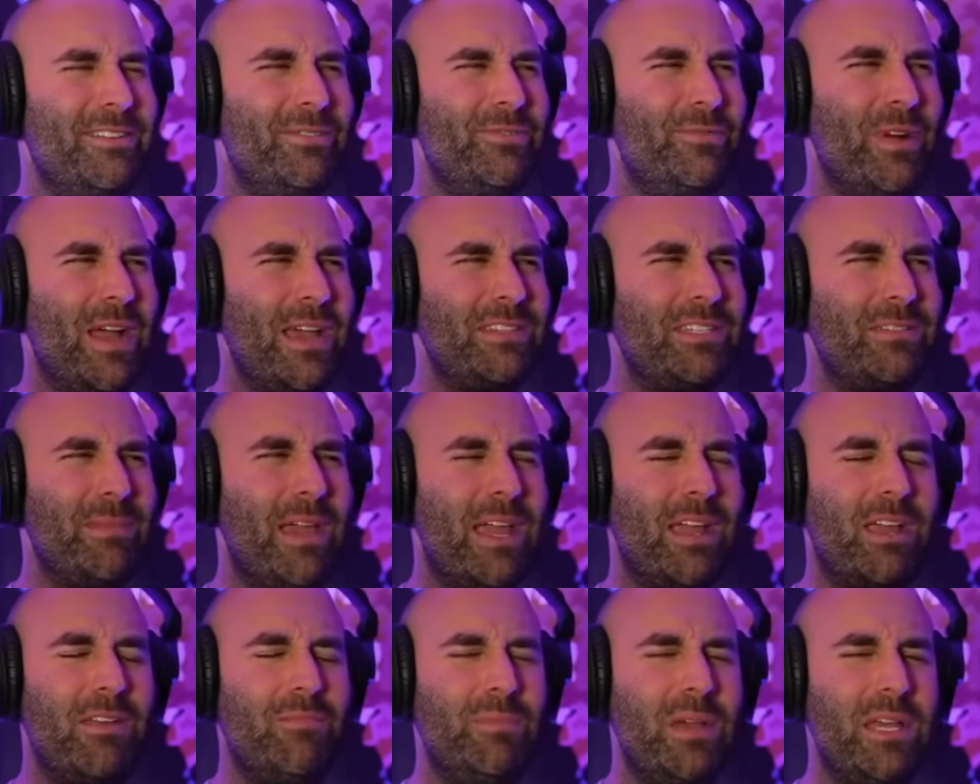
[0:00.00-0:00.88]
why is he
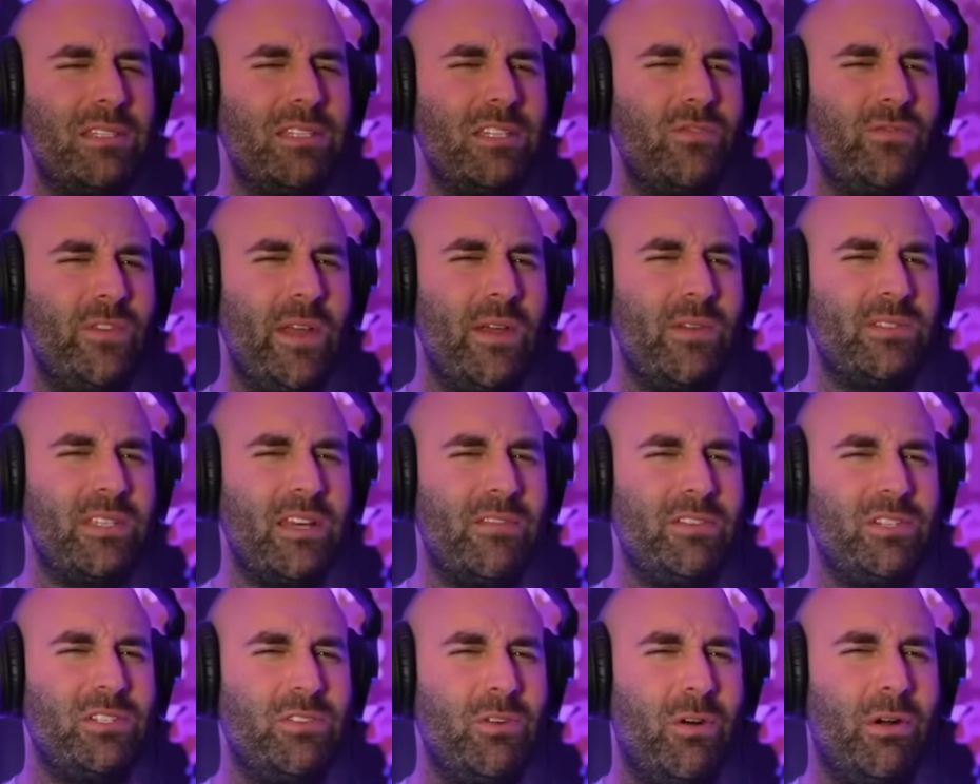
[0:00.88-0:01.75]
making business videos out of
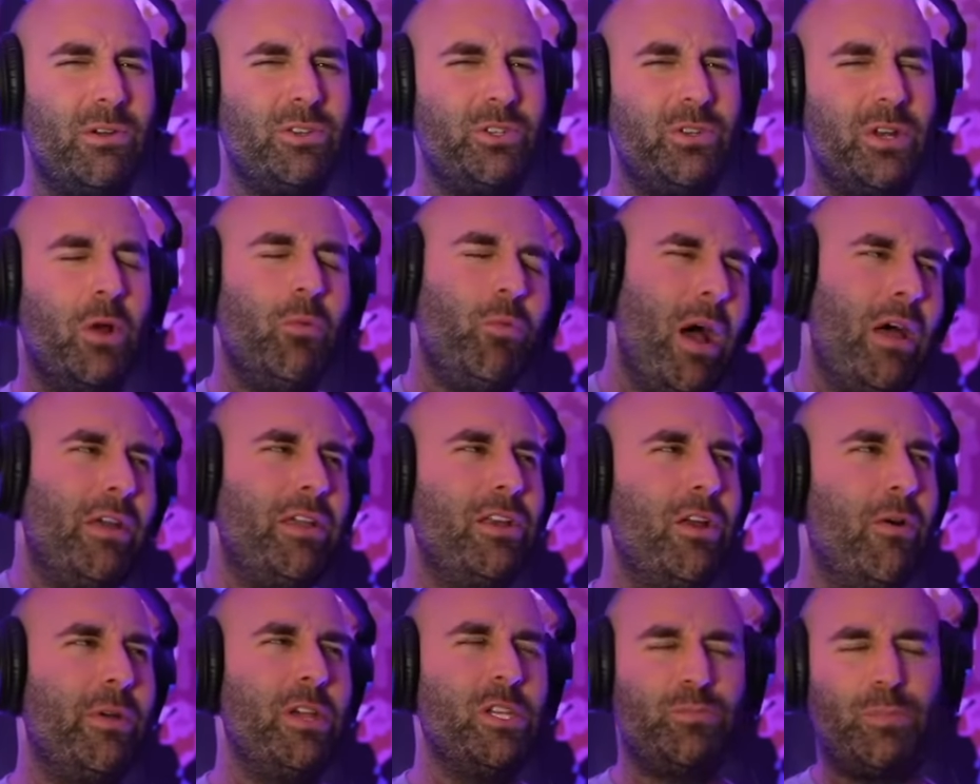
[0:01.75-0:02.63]
a storage unit? Well, you
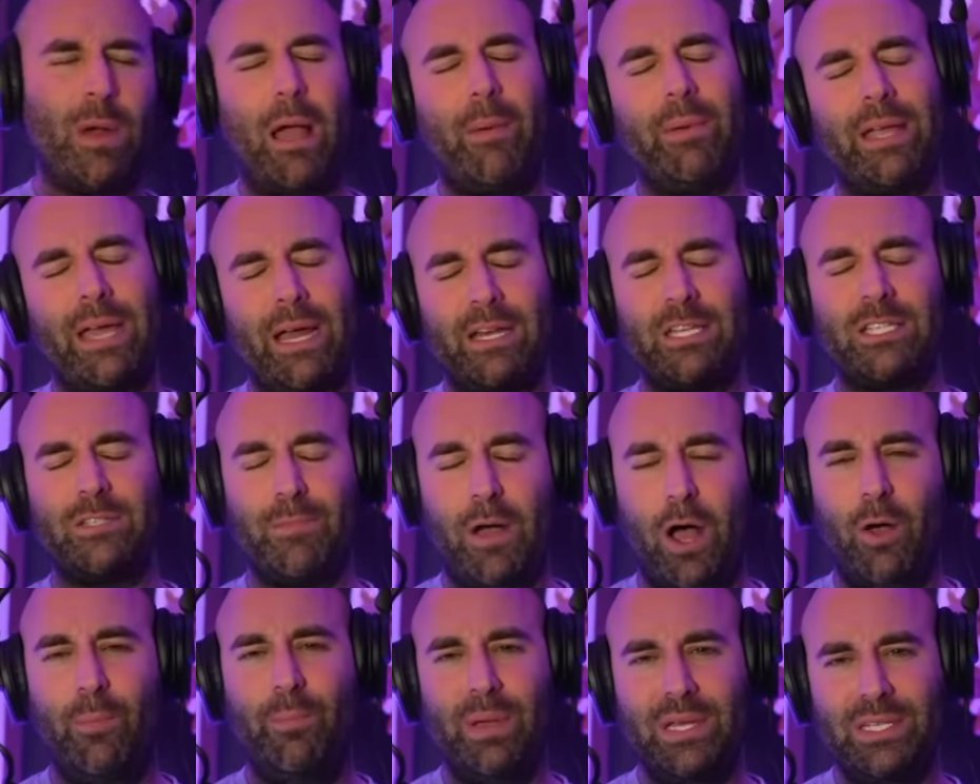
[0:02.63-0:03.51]
know, he's probably got a
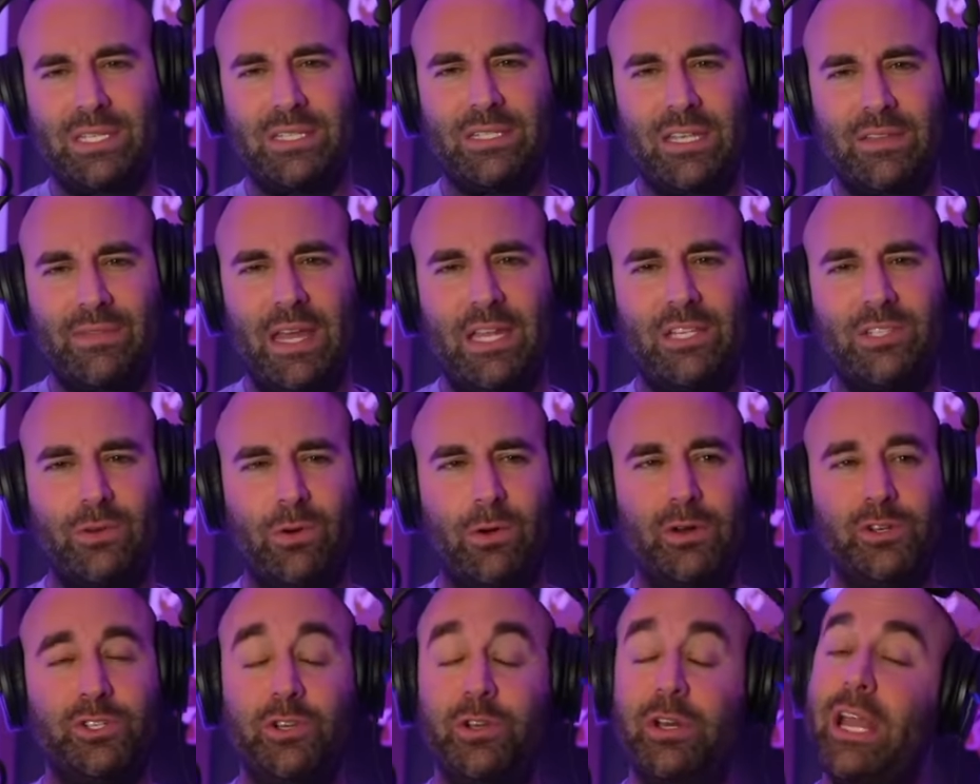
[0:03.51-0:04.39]
small business in that
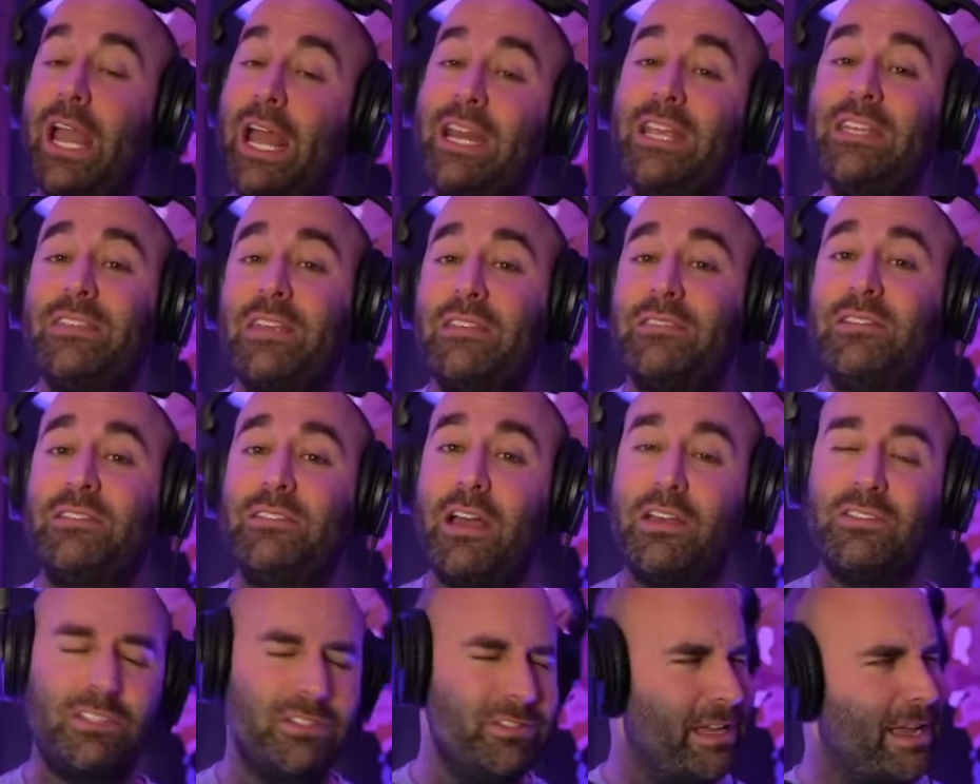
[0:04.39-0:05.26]
storage unit. And he says he
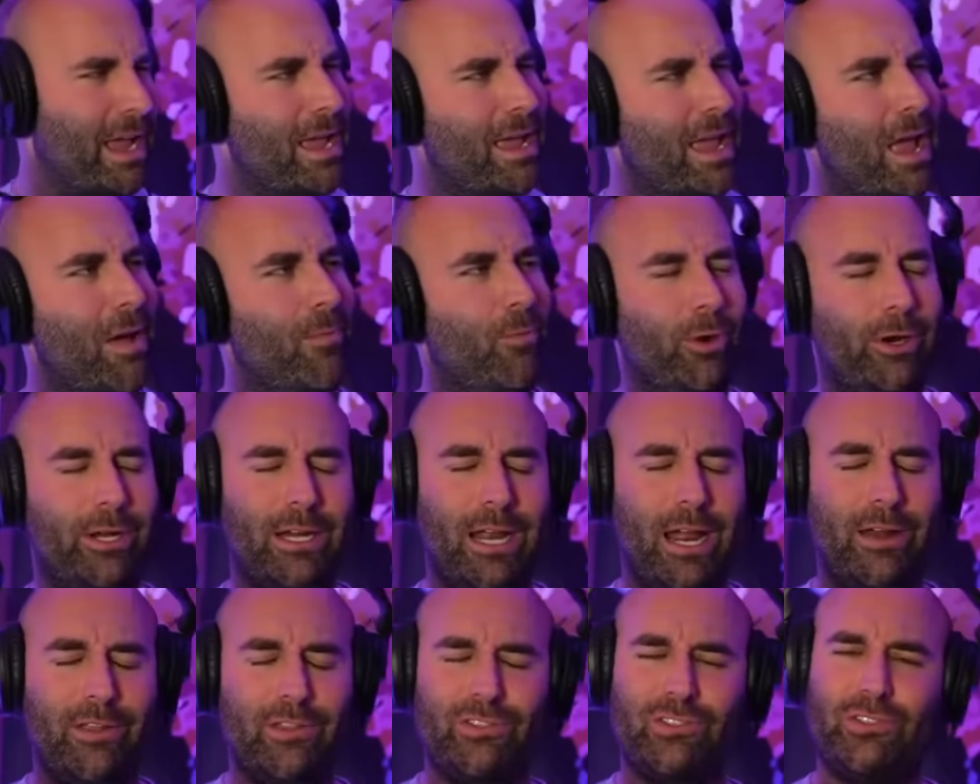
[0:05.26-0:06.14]
does. He's like, hey, yeah, I'm working
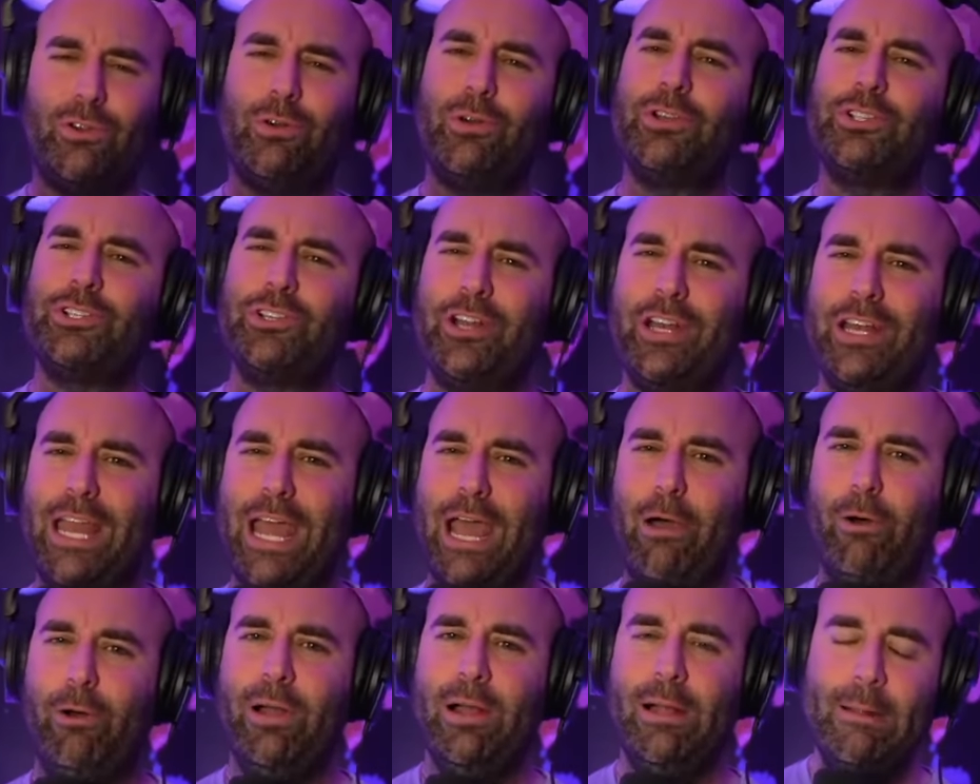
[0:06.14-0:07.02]
out of the storage unit
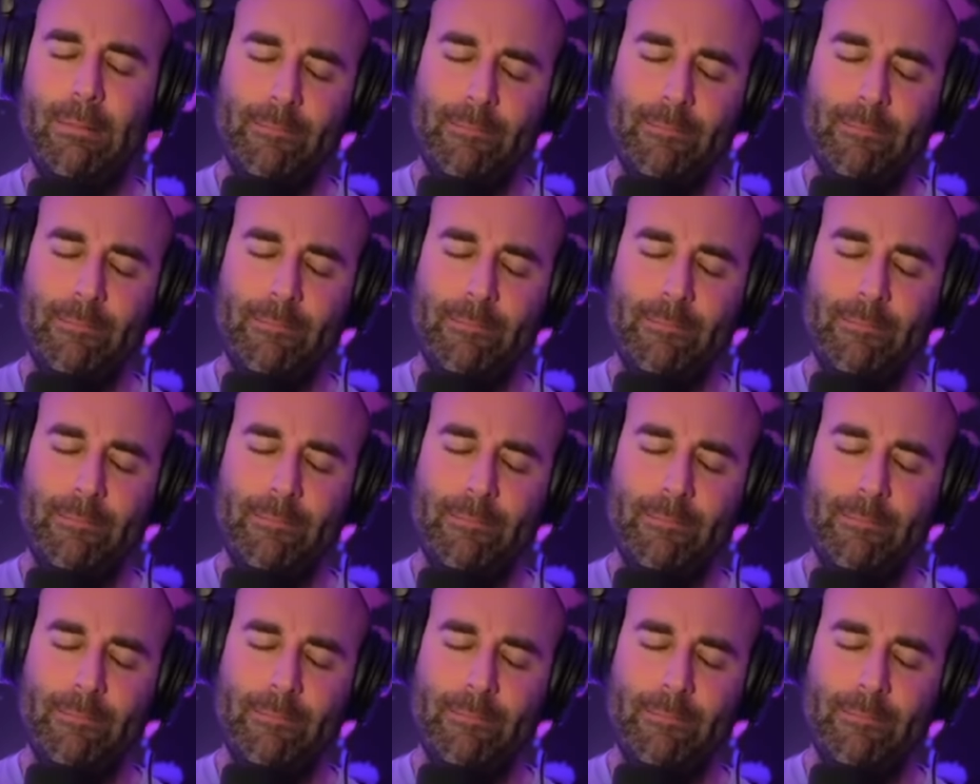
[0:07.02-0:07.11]
now.